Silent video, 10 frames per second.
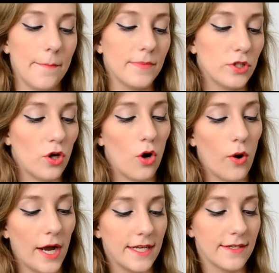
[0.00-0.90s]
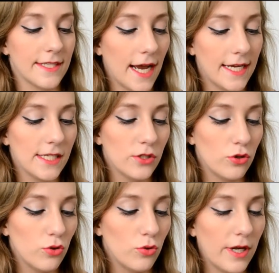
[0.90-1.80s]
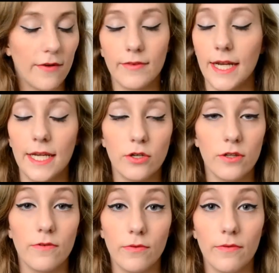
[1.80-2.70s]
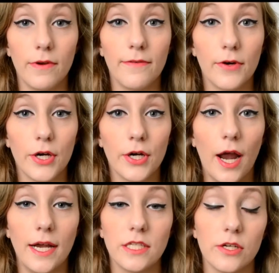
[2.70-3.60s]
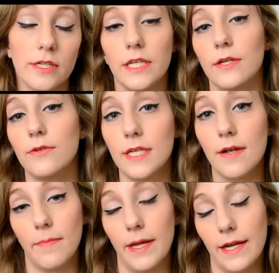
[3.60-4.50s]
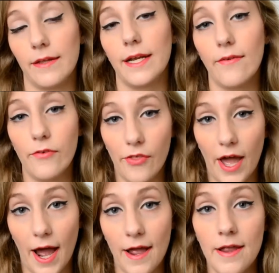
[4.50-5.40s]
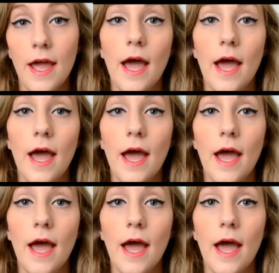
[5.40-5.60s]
So I decided to definitely do the review for her. I started to use it immediately after that.